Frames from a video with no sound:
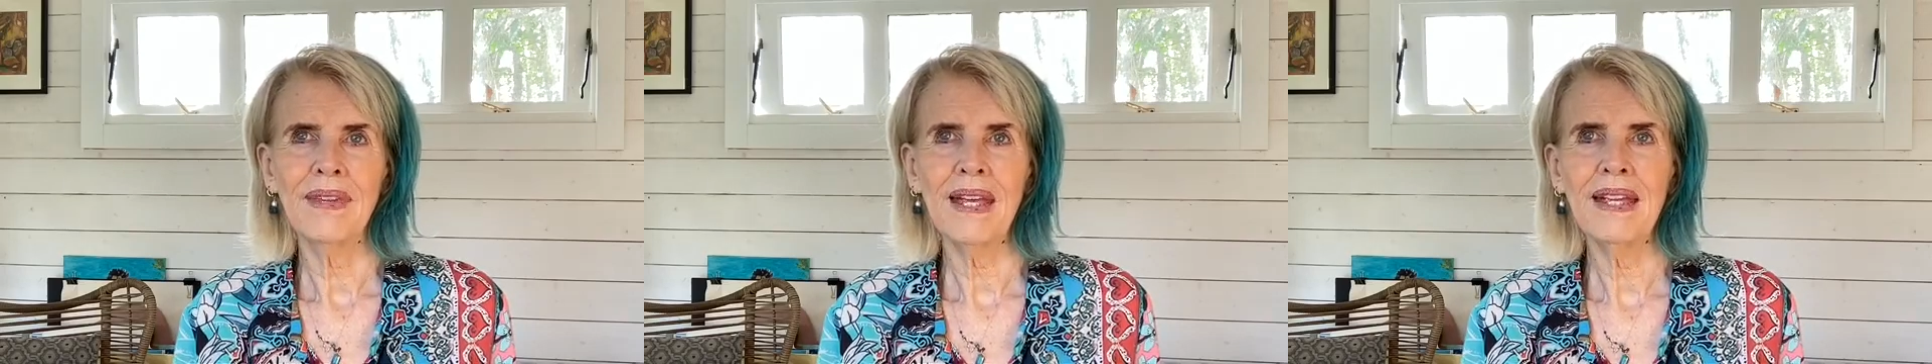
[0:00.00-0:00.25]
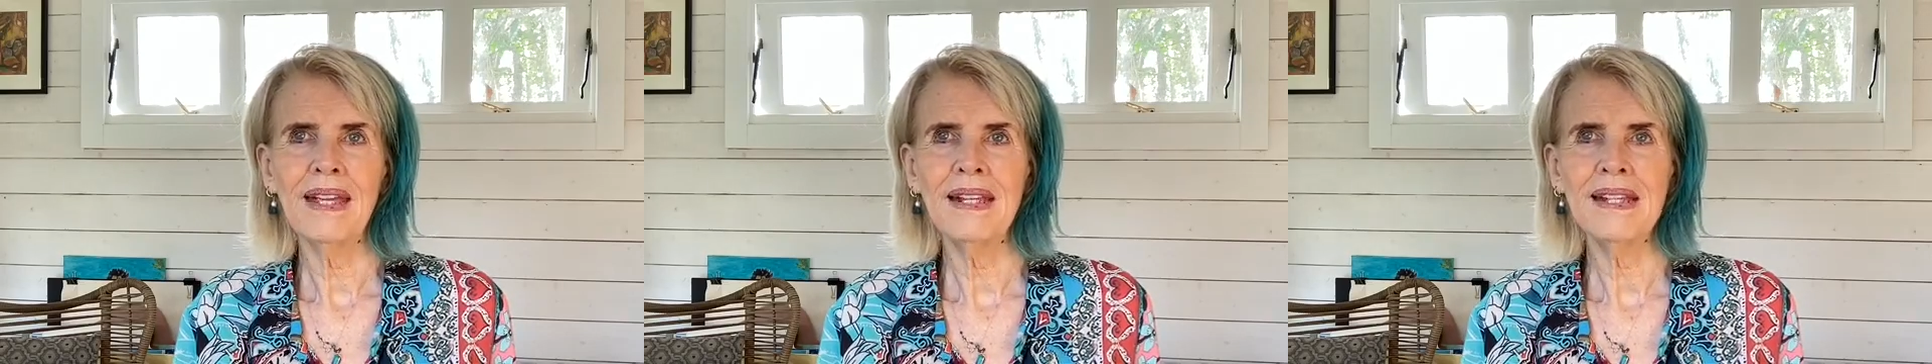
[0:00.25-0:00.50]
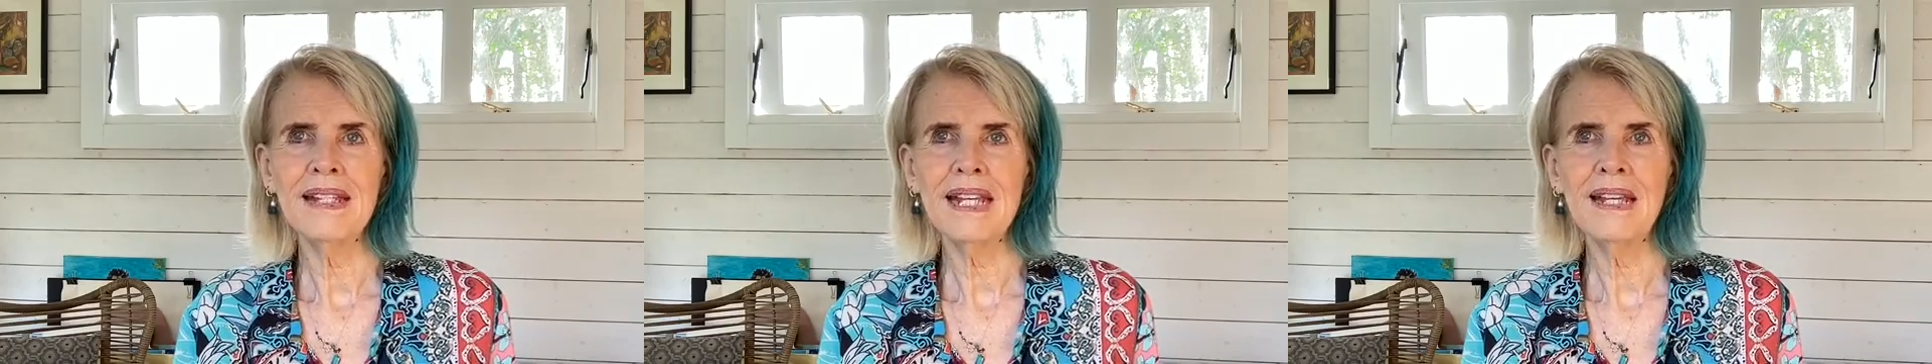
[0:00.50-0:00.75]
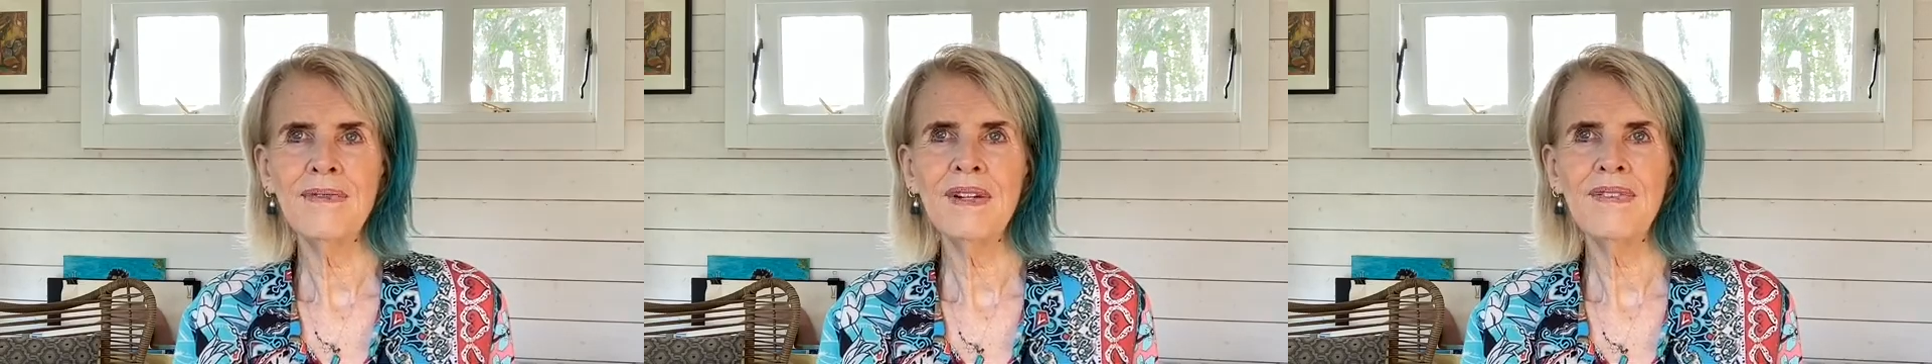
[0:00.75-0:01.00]
And
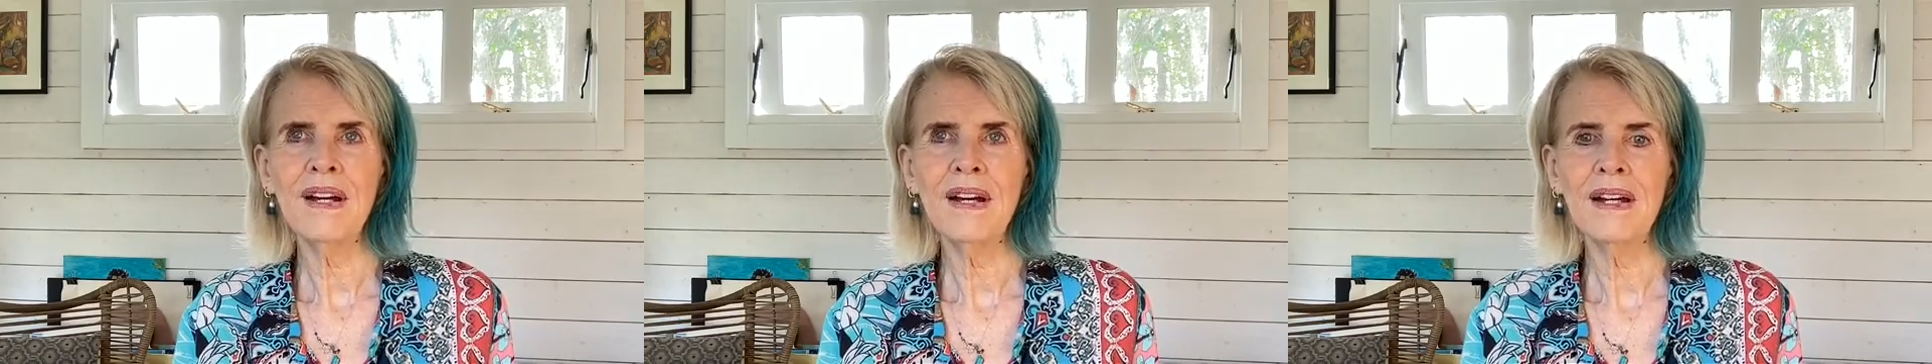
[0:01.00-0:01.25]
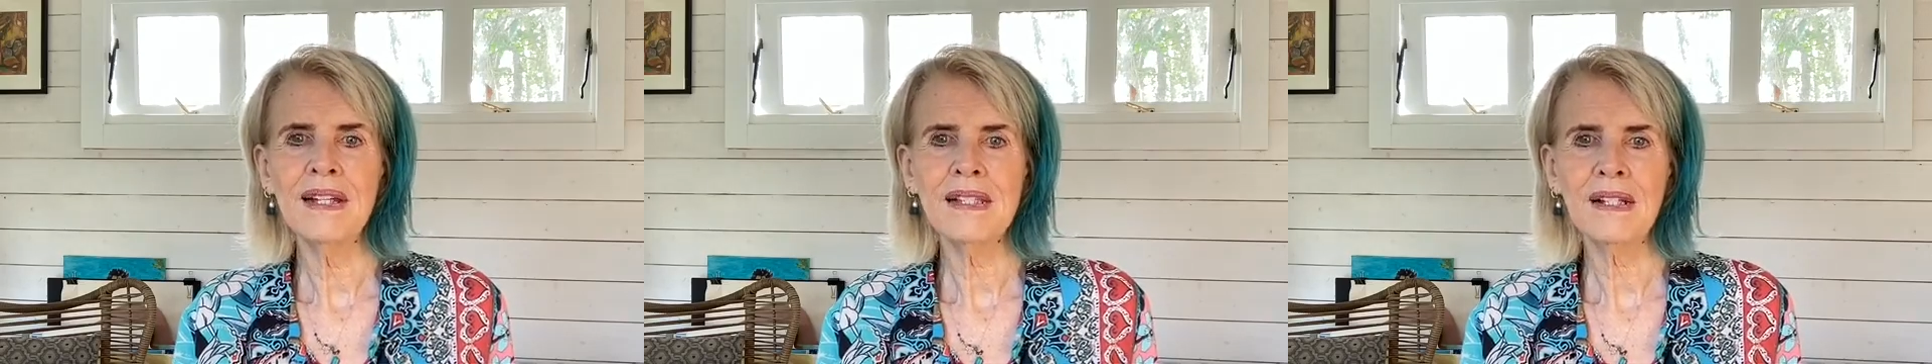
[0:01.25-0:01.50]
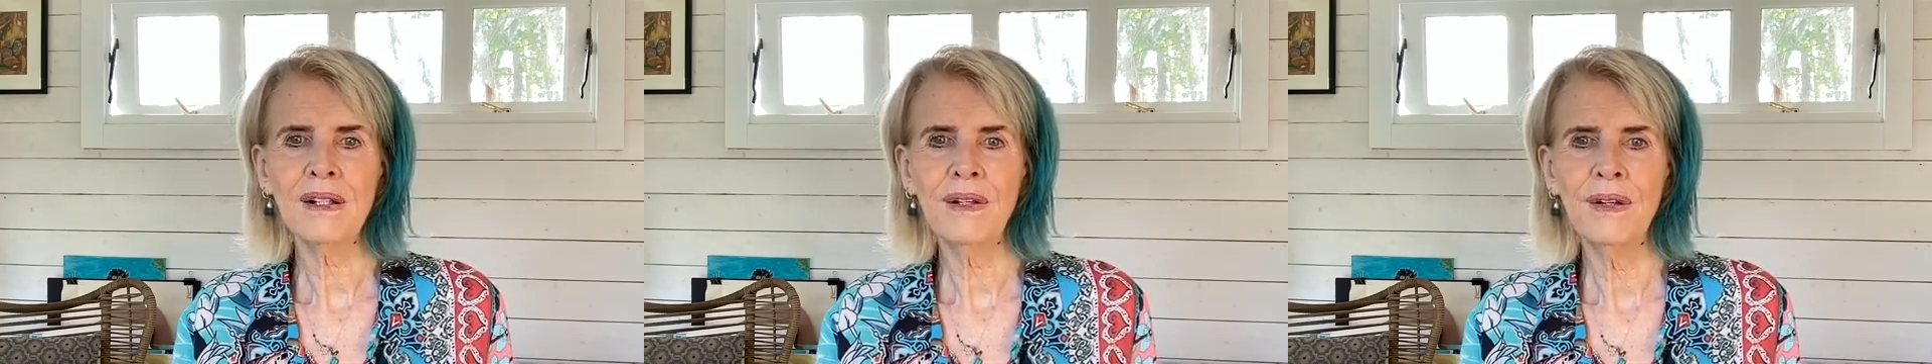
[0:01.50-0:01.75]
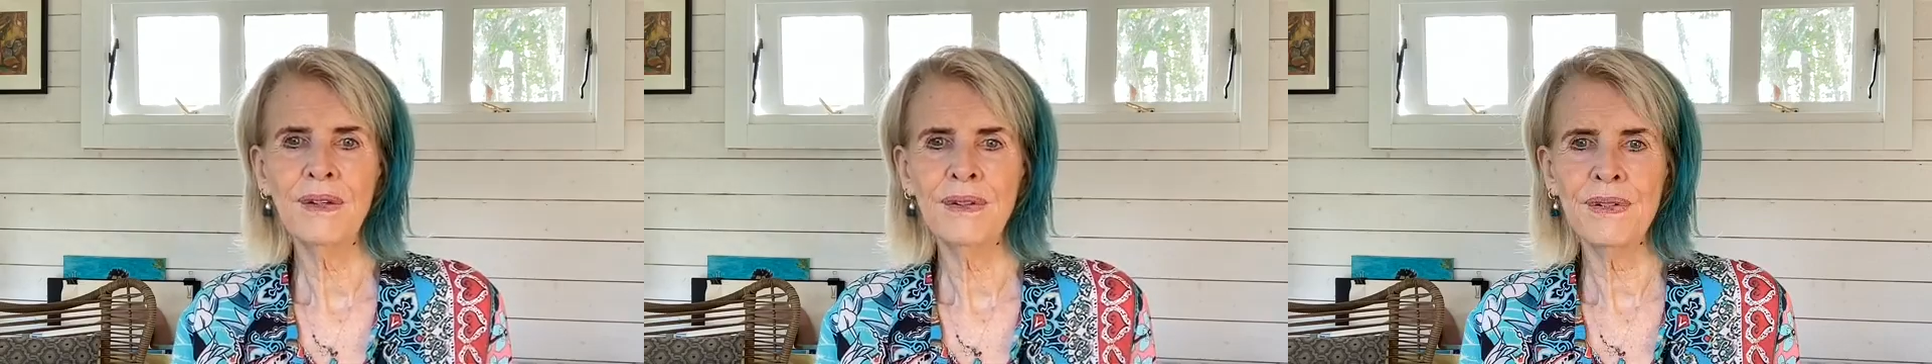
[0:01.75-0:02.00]
even if our eyes are
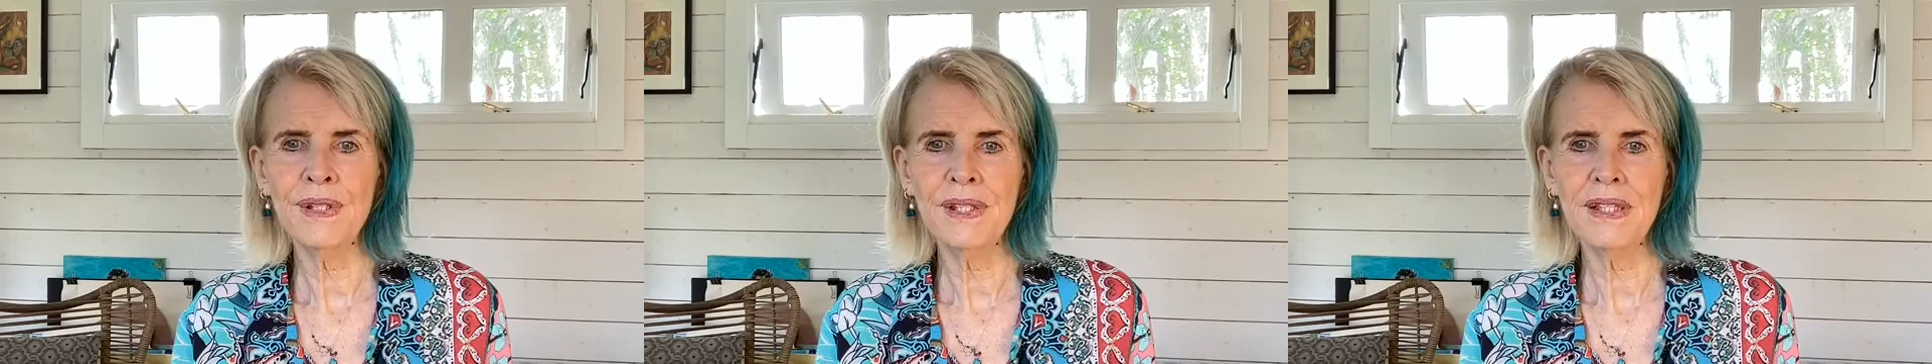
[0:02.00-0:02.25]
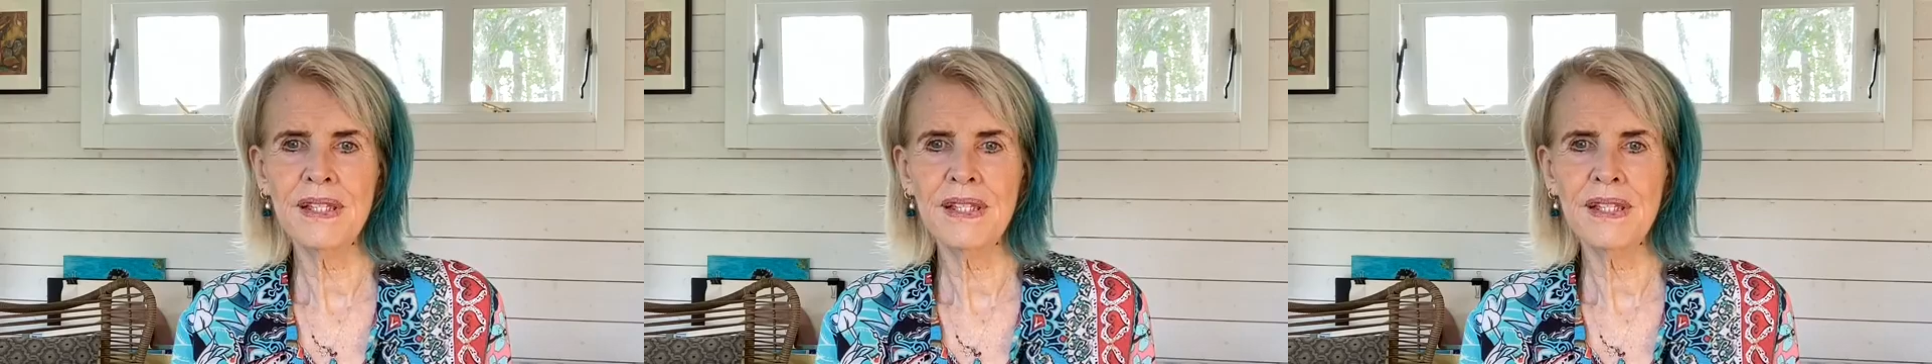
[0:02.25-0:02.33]
closed,